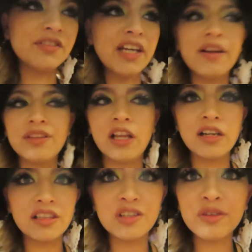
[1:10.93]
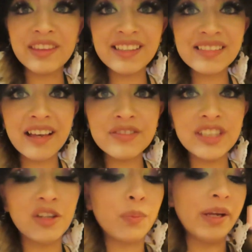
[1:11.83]
I have a lot of little things left. I
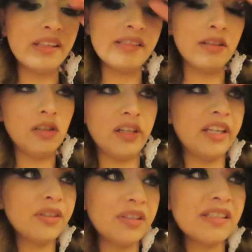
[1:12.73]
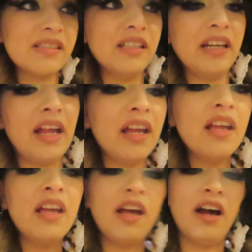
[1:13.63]
hope I can sell a lot of earrings today.
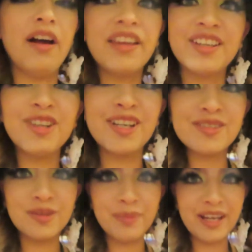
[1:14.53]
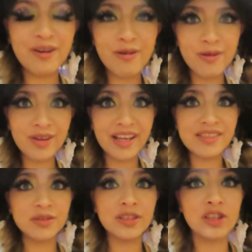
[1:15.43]
Uh, earrings are my goal. I
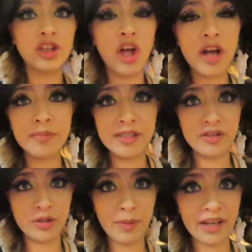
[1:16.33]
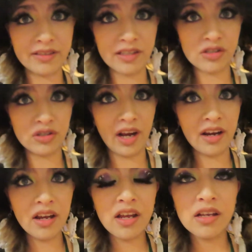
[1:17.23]
sold a lot of mystery bags yesterday.